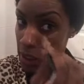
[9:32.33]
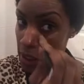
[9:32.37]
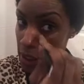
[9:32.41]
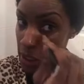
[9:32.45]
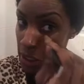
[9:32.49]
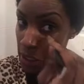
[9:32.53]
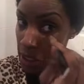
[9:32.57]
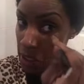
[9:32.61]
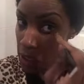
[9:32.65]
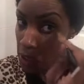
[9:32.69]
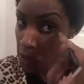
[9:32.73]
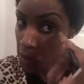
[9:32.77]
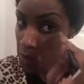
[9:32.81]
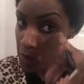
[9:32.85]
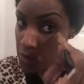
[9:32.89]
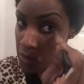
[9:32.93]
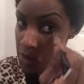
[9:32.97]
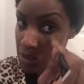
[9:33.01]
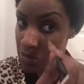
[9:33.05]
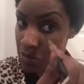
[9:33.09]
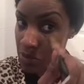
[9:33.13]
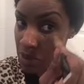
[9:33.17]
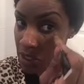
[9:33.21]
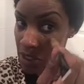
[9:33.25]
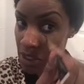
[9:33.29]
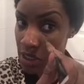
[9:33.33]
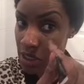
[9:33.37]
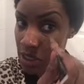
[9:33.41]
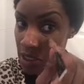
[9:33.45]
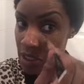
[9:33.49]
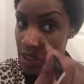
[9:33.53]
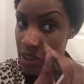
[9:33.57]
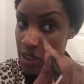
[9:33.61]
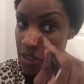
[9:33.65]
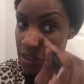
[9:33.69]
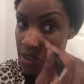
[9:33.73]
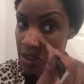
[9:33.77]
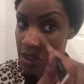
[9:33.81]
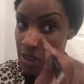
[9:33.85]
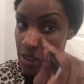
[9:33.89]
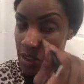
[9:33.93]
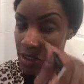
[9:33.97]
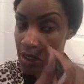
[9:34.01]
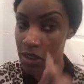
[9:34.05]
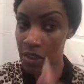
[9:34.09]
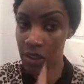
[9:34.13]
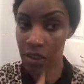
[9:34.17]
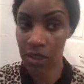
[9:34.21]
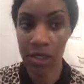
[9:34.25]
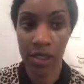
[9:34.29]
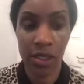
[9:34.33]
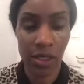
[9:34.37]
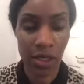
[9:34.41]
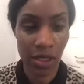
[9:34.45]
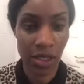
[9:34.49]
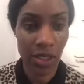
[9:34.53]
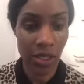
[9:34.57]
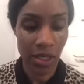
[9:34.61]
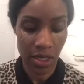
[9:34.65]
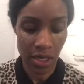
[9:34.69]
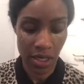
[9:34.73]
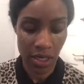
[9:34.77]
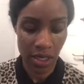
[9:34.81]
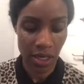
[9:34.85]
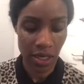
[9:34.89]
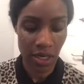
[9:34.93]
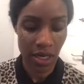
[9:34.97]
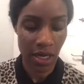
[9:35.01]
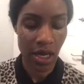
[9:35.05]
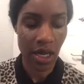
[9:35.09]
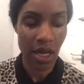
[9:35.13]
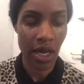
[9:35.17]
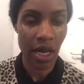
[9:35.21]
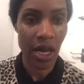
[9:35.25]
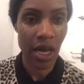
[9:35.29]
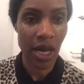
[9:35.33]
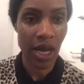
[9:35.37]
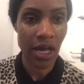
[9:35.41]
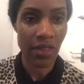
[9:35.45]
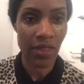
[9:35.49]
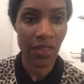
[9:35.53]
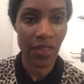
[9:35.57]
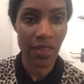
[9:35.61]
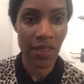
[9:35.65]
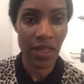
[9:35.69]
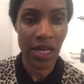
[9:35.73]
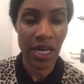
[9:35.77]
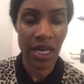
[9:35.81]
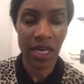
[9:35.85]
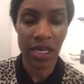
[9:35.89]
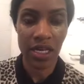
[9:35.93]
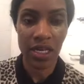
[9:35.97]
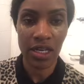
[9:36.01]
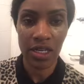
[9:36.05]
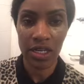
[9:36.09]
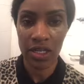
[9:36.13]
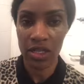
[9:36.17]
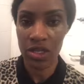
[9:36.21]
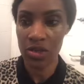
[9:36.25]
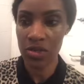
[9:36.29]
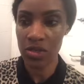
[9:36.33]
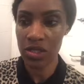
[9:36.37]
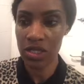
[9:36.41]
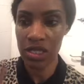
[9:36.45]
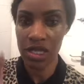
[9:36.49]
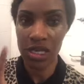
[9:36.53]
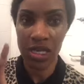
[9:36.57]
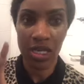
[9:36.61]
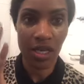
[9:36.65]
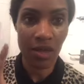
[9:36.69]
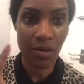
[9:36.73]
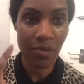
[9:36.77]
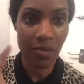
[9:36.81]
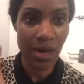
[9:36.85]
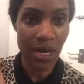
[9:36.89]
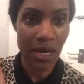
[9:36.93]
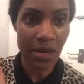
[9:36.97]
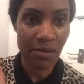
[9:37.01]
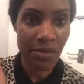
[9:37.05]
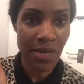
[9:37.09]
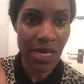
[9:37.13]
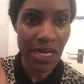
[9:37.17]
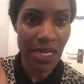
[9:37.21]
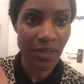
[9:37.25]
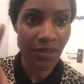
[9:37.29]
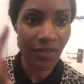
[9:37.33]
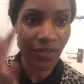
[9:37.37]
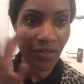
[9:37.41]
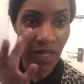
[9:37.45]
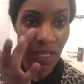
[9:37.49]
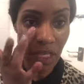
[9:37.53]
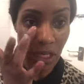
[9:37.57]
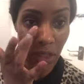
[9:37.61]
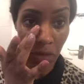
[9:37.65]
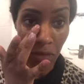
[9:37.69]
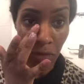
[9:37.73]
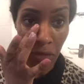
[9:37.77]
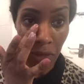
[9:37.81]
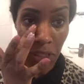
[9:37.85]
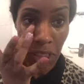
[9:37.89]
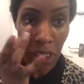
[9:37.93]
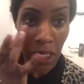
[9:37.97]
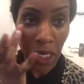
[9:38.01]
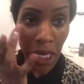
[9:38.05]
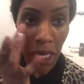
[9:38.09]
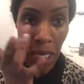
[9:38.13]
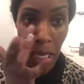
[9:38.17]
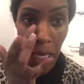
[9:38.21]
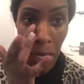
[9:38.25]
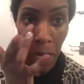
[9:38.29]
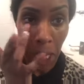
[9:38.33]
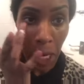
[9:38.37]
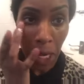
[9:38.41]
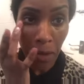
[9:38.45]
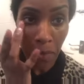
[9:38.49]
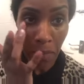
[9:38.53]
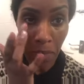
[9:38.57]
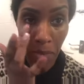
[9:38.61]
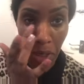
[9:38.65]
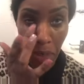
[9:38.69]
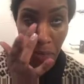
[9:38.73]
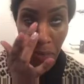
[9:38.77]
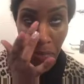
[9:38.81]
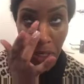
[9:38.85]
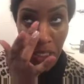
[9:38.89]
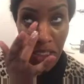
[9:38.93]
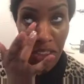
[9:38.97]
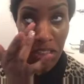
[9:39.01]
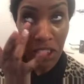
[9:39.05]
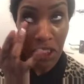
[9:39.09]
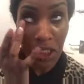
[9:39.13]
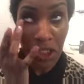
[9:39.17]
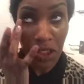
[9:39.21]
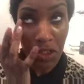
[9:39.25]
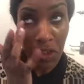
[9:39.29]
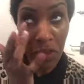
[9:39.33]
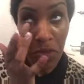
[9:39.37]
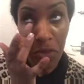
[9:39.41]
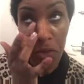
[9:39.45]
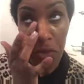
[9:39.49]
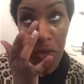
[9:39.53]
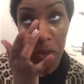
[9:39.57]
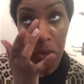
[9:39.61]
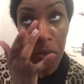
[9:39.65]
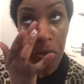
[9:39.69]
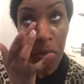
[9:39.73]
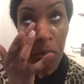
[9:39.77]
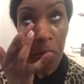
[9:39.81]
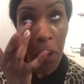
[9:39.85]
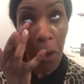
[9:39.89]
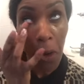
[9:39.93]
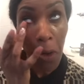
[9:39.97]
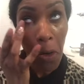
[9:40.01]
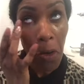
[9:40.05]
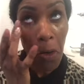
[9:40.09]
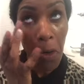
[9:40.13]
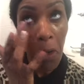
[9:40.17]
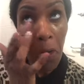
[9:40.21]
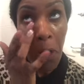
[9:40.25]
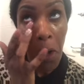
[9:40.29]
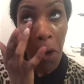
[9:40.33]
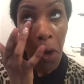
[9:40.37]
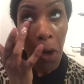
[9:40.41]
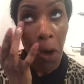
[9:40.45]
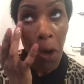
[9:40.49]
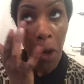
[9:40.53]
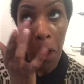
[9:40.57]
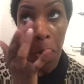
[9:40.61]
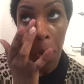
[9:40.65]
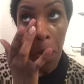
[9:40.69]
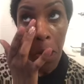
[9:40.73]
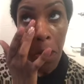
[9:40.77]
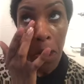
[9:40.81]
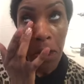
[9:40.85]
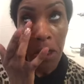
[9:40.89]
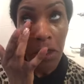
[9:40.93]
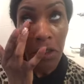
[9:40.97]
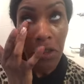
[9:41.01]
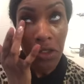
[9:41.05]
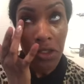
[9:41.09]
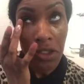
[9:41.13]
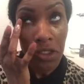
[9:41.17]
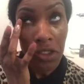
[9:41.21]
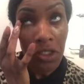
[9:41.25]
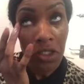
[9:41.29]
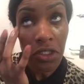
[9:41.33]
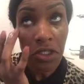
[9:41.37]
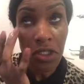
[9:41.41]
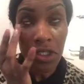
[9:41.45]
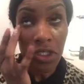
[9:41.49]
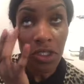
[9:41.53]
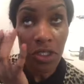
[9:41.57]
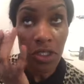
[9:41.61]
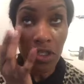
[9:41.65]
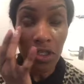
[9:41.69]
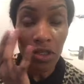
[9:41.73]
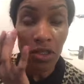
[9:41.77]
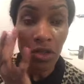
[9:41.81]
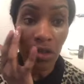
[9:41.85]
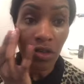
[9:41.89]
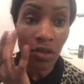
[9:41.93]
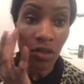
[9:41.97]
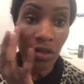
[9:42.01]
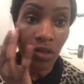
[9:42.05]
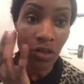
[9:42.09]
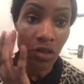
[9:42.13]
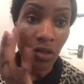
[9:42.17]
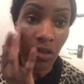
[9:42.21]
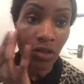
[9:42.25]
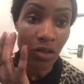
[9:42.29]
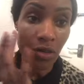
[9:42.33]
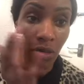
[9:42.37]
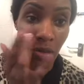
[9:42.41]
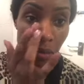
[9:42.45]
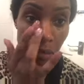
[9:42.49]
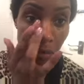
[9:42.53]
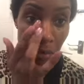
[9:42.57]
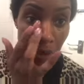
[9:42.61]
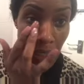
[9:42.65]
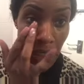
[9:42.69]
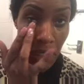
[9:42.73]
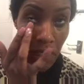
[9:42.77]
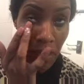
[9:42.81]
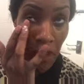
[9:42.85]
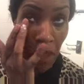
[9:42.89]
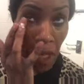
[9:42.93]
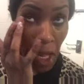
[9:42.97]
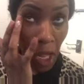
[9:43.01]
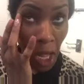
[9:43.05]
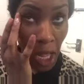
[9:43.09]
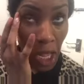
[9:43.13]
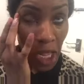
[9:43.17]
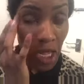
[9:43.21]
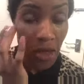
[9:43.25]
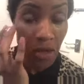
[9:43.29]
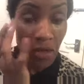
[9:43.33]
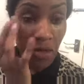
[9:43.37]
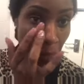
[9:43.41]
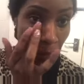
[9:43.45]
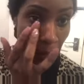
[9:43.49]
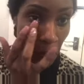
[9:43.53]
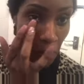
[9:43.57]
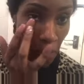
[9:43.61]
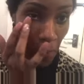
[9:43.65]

here under my eyes, and then using my middle finger again, my basic tool, just blend that out.